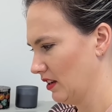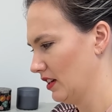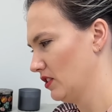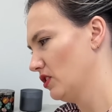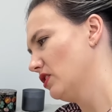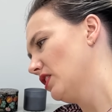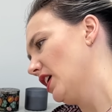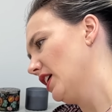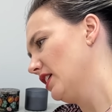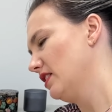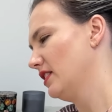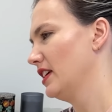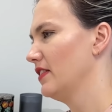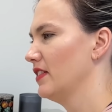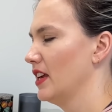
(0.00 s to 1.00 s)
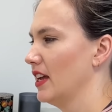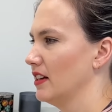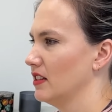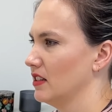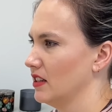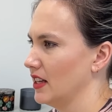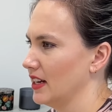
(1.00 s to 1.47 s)
Just kind of
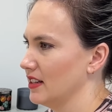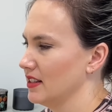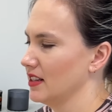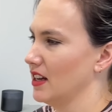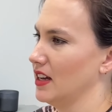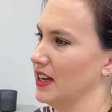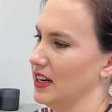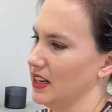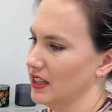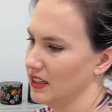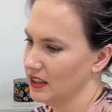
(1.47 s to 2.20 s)
deviates to that side.